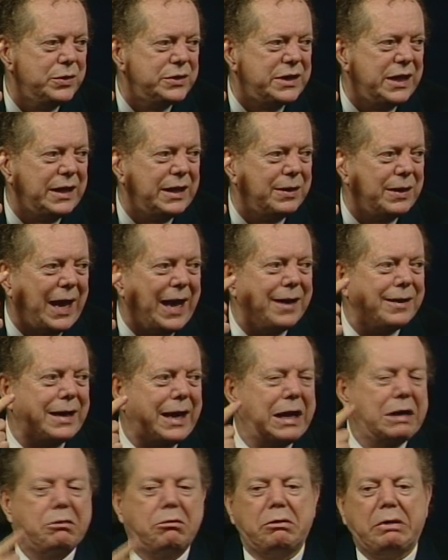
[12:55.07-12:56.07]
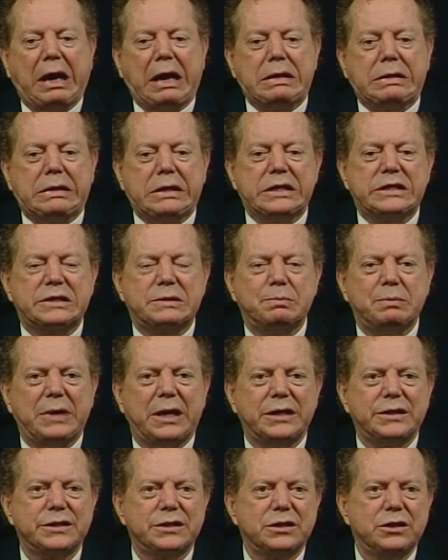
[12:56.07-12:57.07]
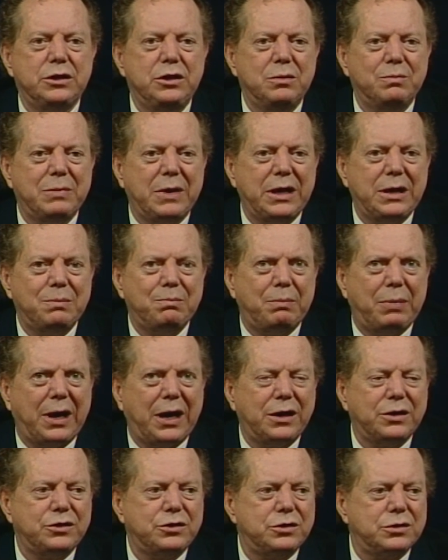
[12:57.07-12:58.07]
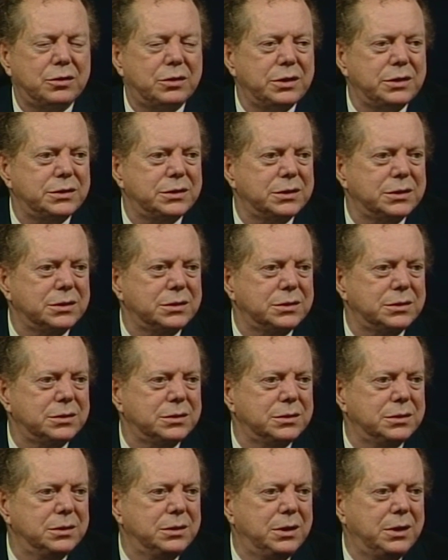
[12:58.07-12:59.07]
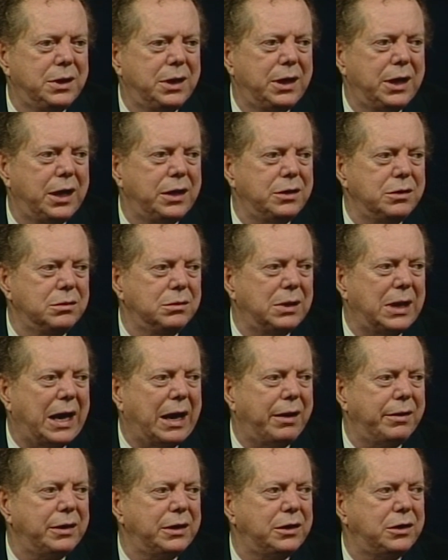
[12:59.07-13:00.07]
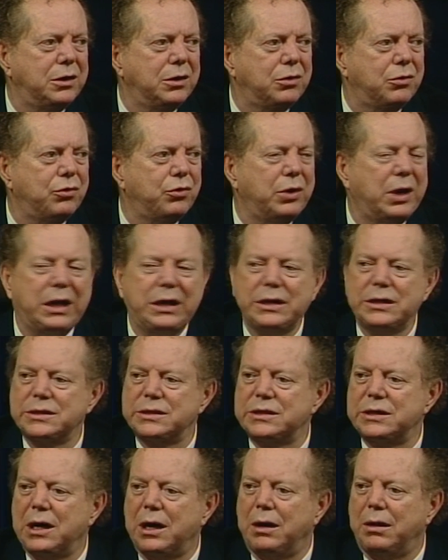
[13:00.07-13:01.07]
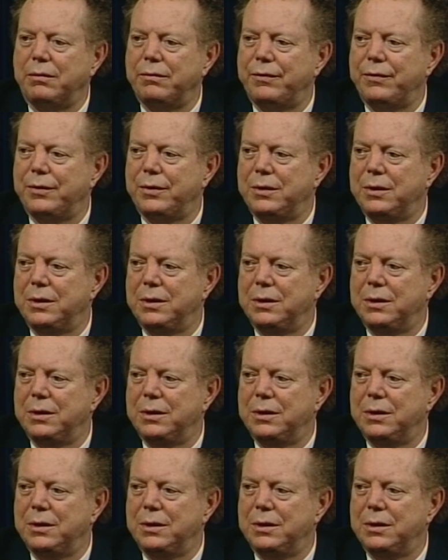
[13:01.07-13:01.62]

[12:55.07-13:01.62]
And we say, then how did I create this mess? You made bad choices and you allowed it to create itself.